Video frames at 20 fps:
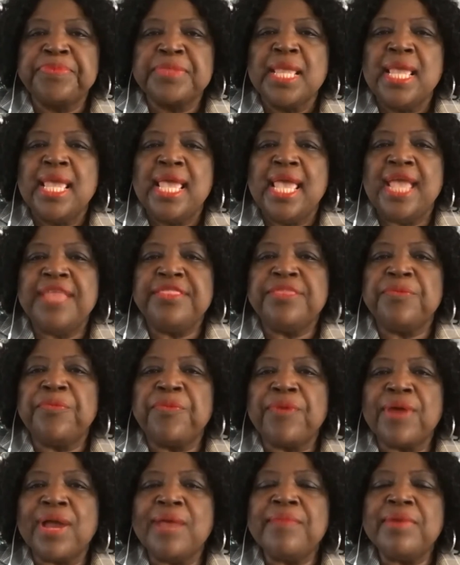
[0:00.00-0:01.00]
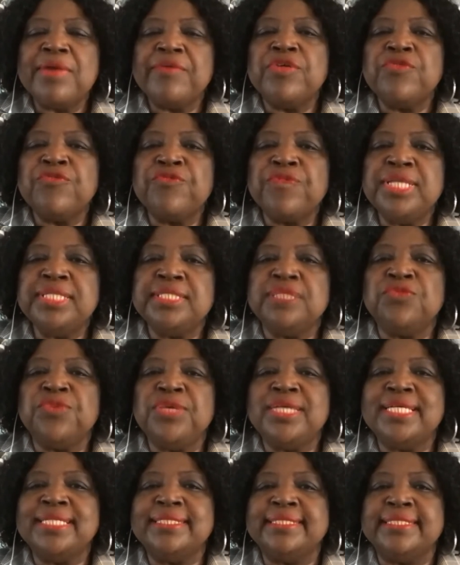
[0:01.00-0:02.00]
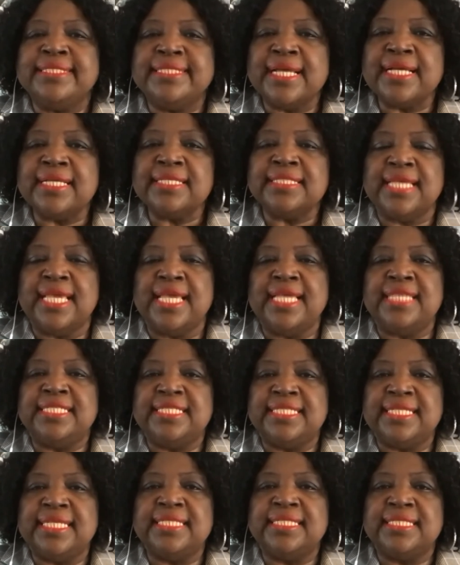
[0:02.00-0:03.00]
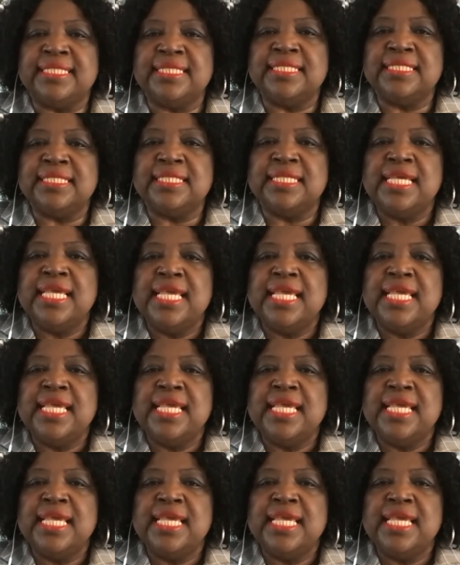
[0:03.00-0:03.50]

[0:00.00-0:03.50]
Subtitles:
And the primary reason we conduct a census